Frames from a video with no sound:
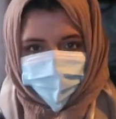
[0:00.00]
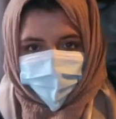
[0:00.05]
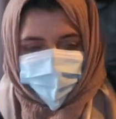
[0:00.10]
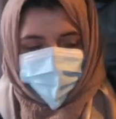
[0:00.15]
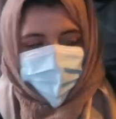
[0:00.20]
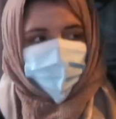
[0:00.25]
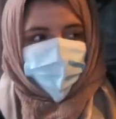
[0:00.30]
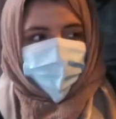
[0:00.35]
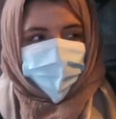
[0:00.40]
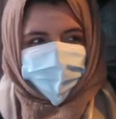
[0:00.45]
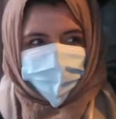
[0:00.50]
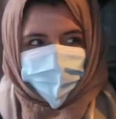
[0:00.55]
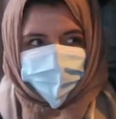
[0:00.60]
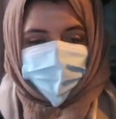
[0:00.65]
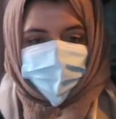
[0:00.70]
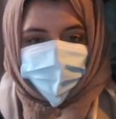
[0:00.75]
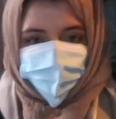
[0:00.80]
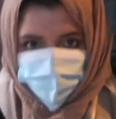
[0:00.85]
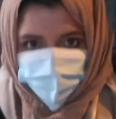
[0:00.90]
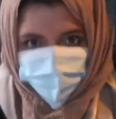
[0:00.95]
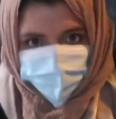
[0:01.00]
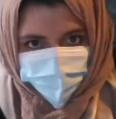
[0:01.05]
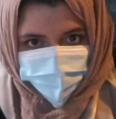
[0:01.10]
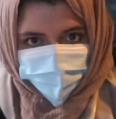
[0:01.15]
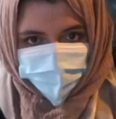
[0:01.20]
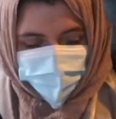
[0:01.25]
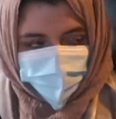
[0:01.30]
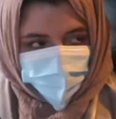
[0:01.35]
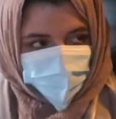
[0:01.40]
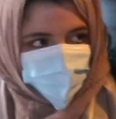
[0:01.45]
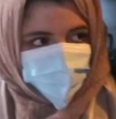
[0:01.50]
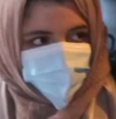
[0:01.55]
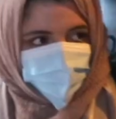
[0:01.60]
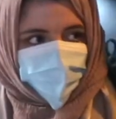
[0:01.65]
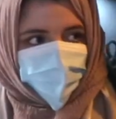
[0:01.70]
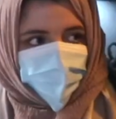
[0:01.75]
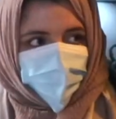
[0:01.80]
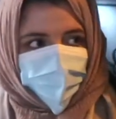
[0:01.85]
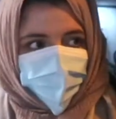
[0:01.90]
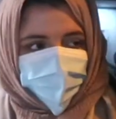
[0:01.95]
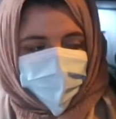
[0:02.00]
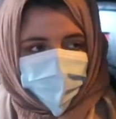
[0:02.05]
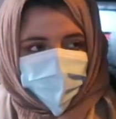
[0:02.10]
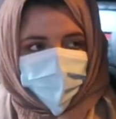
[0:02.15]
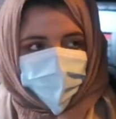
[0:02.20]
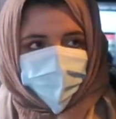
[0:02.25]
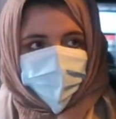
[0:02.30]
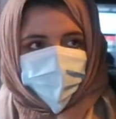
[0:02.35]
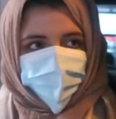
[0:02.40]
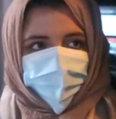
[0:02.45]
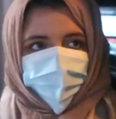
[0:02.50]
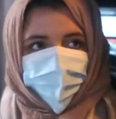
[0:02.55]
we're going to have a twenty minute nap and then